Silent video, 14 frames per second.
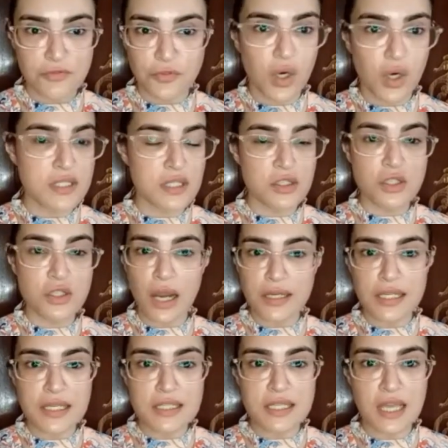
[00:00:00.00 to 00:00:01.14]
Of course, it's
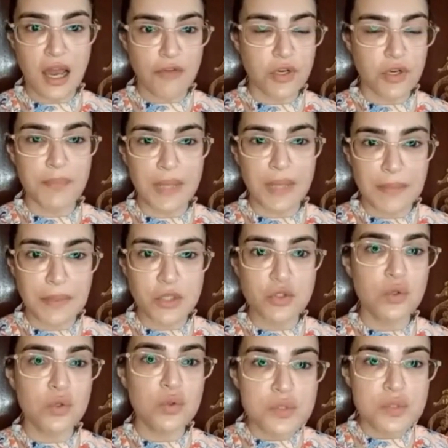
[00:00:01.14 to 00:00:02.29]
not easy after a baby
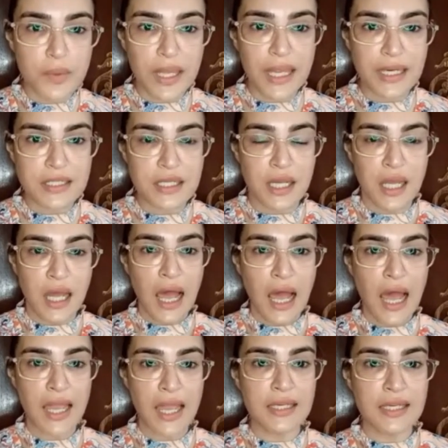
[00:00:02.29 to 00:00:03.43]
to lose weight
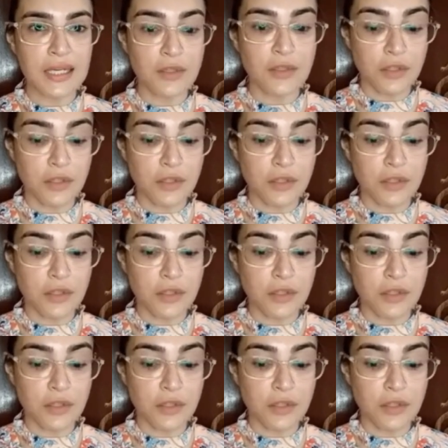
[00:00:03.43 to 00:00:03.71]
and,